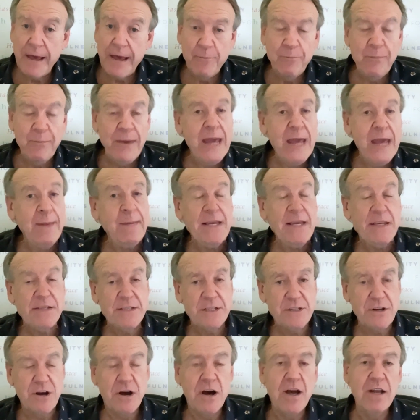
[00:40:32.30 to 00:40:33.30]
babies,
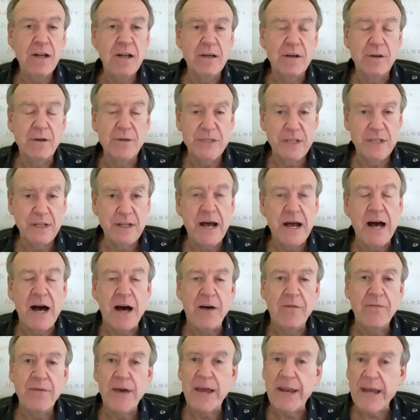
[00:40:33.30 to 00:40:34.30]
toddlers
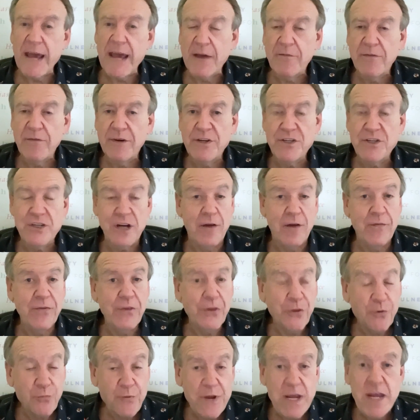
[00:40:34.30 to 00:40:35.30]
laugh an average of
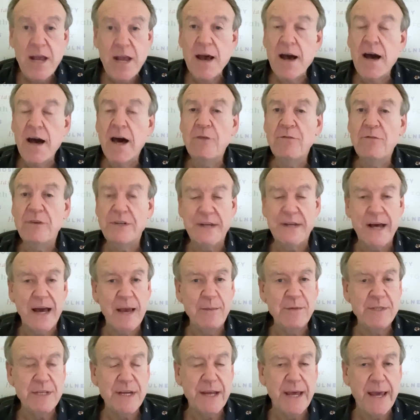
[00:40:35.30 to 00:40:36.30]
300
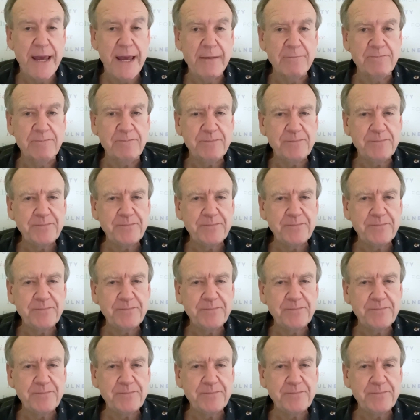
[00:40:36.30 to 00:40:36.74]
times a day.